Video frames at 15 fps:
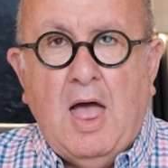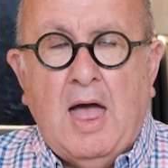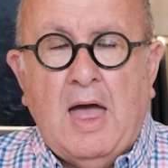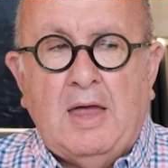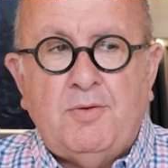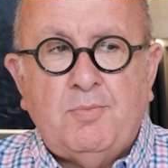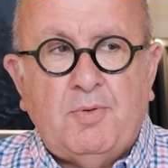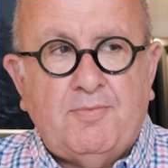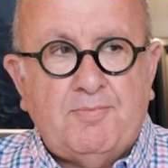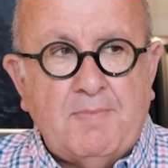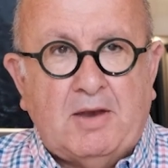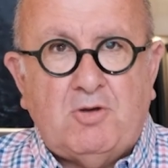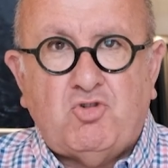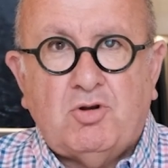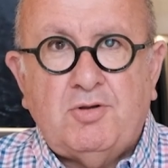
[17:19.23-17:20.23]
and we've
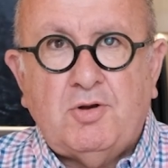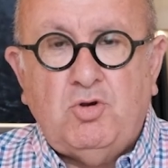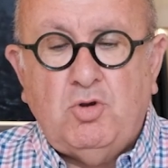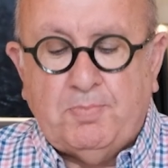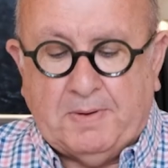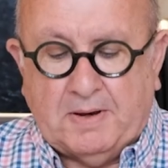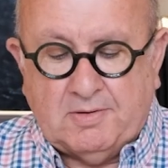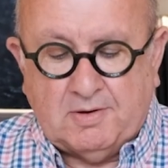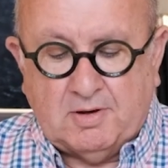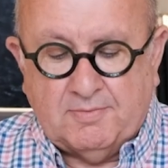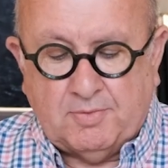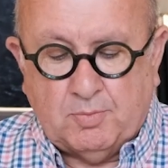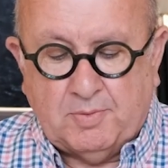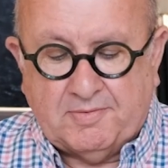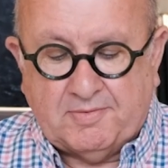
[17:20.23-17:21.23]
mentioned the new painting of
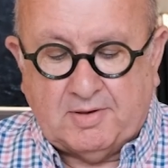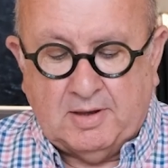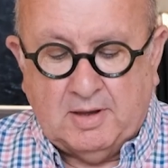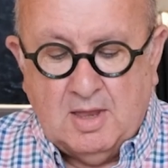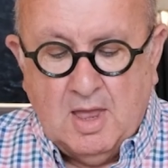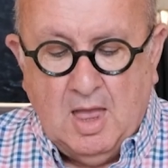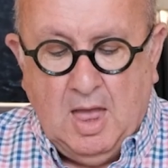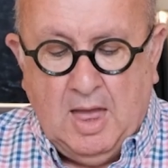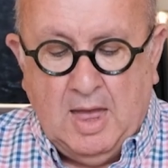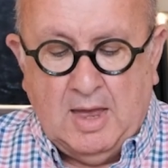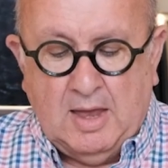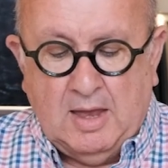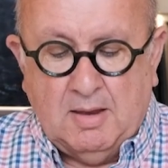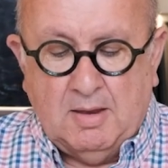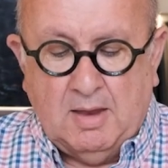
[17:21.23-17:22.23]
the whiskey,
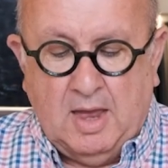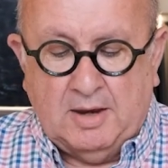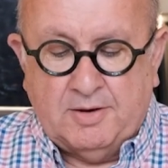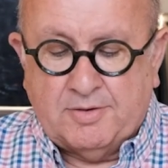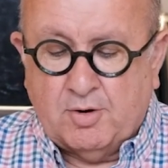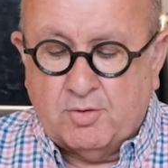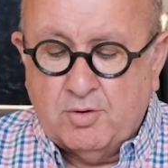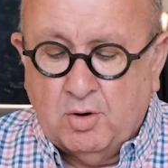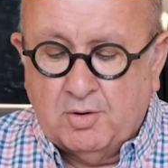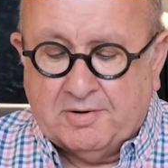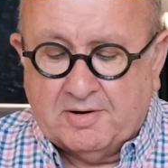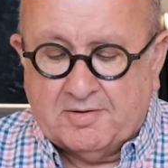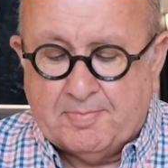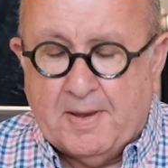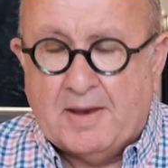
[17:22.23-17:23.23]
and they're not
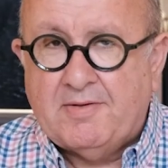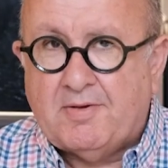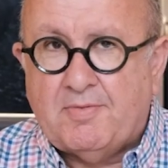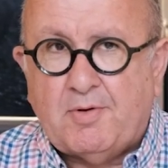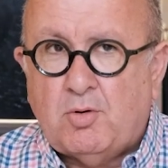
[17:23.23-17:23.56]
expensive.